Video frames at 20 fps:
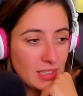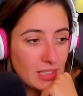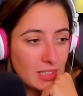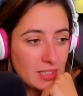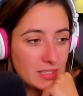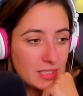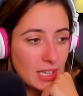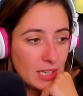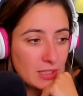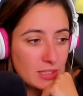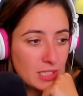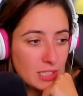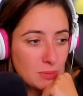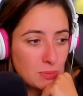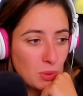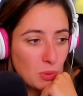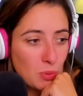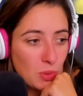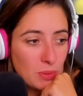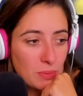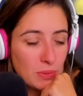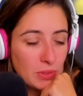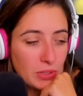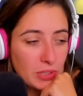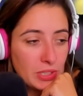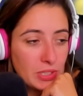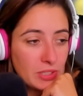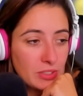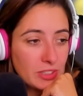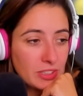Is that 6.1
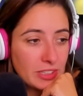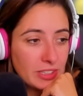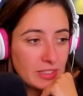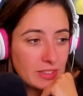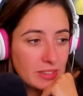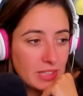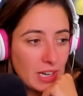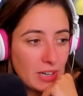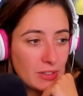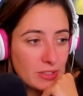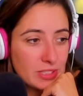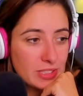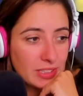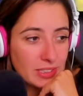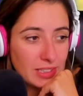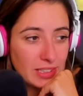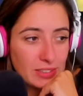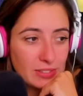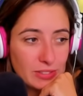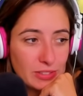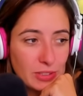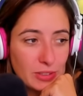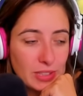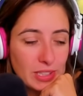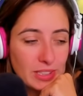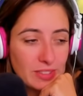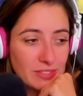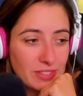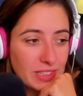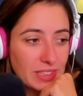million or 1,000? I don't know. They
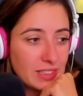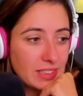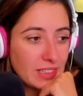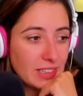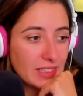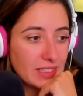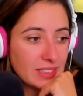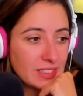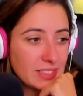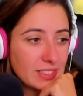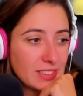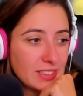didn't write there.